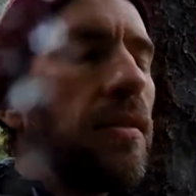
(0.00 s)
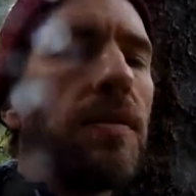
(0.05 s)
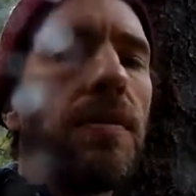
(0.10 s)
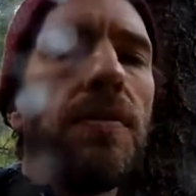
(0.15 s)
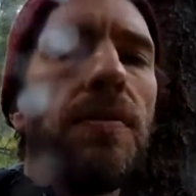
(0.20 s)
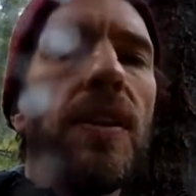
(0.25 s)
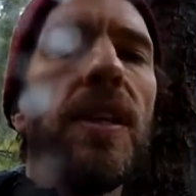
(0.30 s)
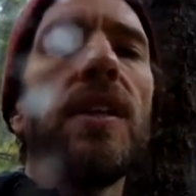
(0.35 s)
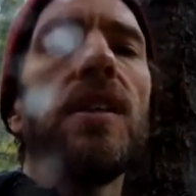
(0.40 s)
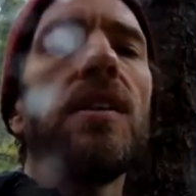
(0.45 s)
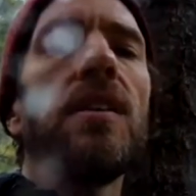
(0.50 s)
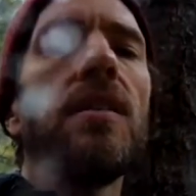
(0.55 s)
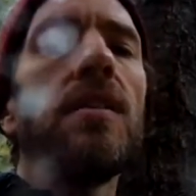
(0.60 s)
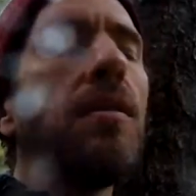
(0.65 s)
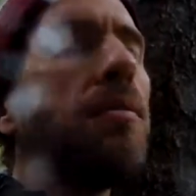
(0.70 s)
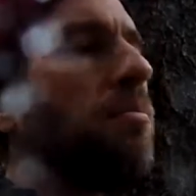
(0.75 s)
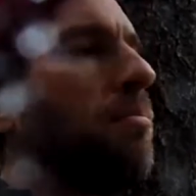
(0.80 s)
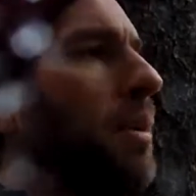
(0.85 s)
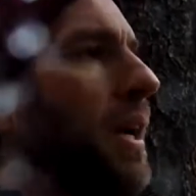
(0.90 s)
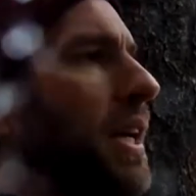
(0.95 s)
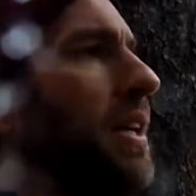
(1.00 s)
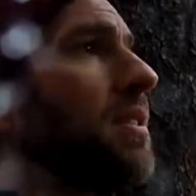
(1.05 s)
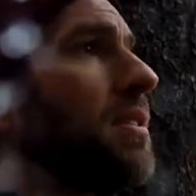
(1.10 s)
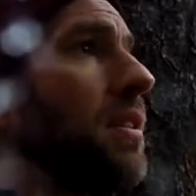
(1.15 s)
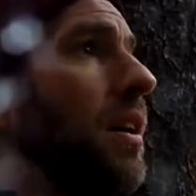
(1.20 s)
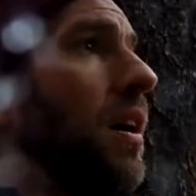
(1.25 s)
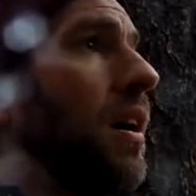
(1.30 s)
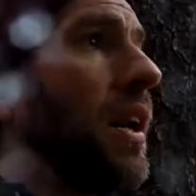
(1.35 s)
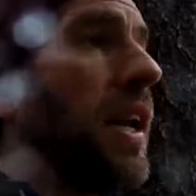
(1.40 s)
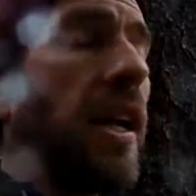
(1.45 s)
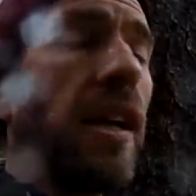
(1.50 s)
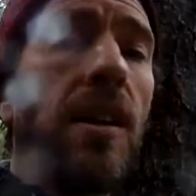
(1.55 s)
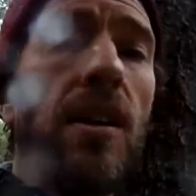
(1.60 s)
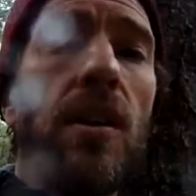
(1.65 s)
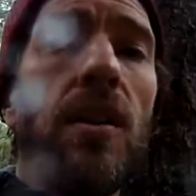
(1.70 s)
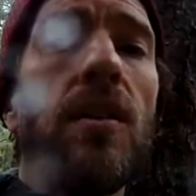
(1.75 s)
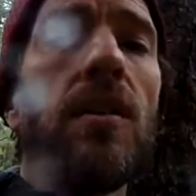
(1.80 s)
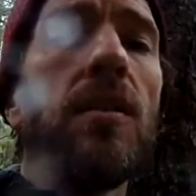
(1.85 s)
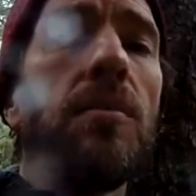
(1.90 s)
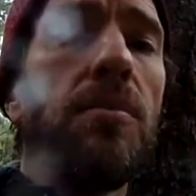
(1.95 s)
fear based on a
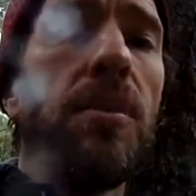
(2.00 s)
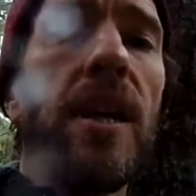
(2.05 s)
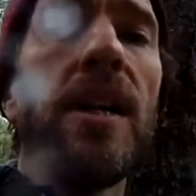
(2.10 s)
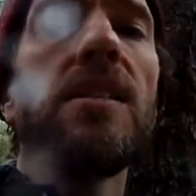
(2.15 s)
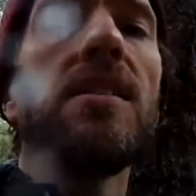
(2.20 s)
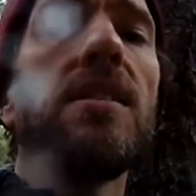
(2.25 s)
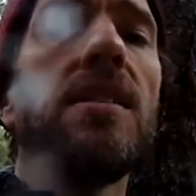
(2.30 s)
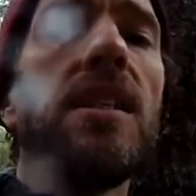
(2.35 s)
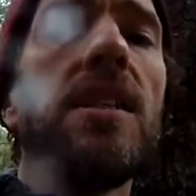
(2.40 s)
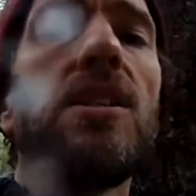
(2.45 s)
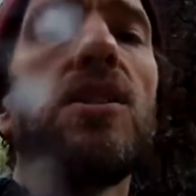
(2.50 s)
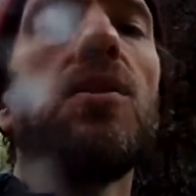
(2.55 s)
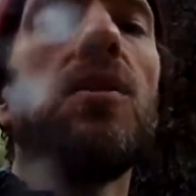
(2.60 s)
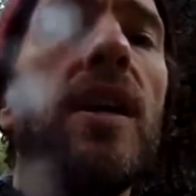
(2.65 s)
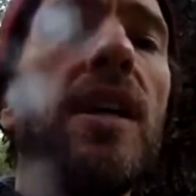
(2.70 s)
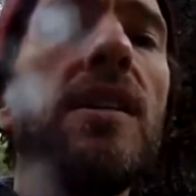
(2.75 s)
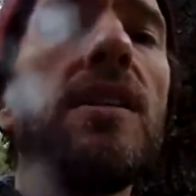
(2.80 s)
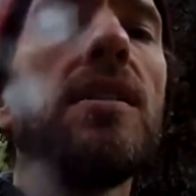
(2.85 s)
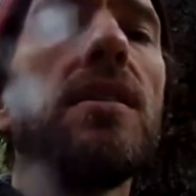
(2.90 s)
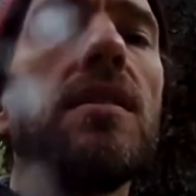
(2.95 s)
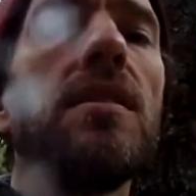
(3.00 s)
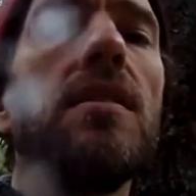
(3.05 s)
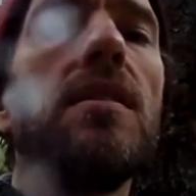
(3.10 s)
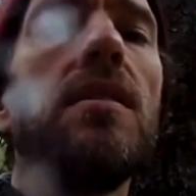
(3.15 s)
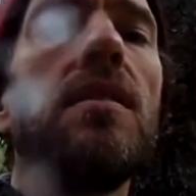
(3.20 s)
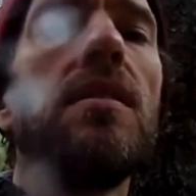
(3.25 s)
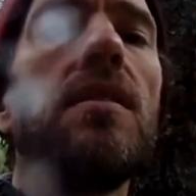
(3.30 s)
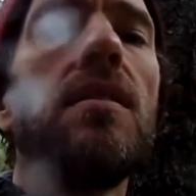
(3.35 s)
current present situation